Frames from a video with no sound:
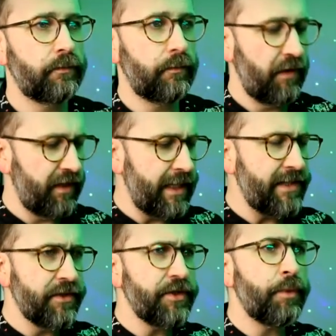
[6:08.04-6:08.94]
if it
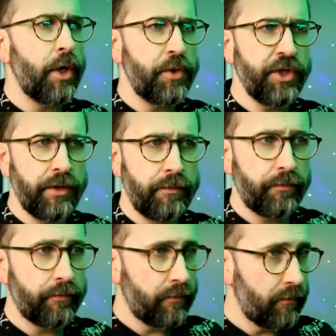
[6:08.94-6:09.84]
isn't broken,
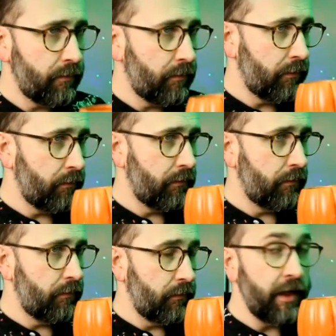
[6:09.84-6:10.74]

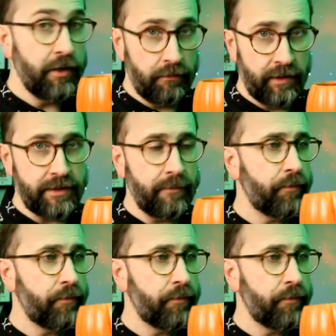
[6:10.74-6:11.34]
then don't fix it.